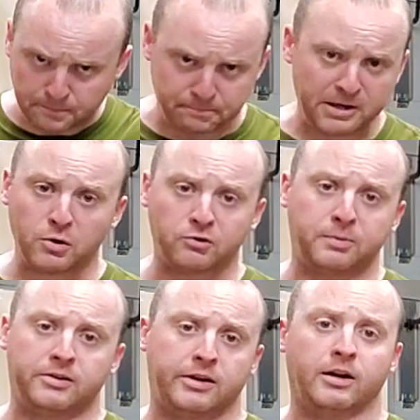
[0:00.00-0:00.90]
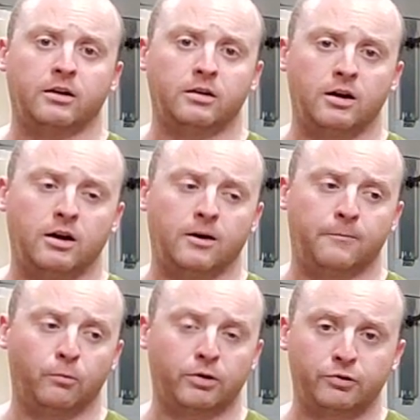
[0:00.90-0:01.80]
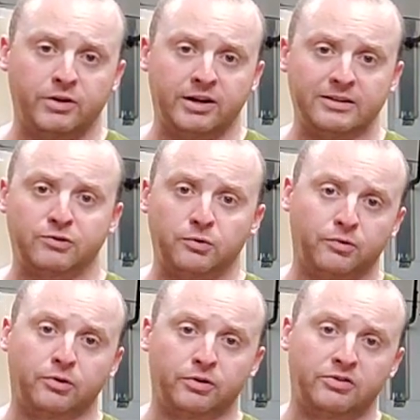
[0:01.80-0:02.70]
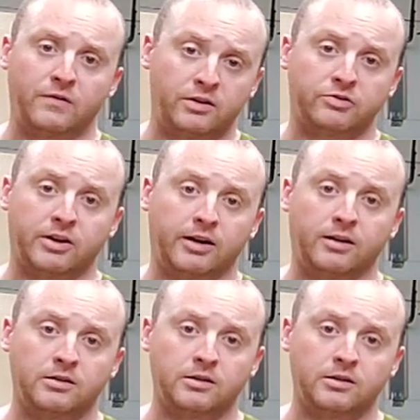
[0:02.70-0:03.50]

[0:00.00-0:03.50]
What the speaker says: Big old spare tire. We're going to try to at least go for a 37-inch tire.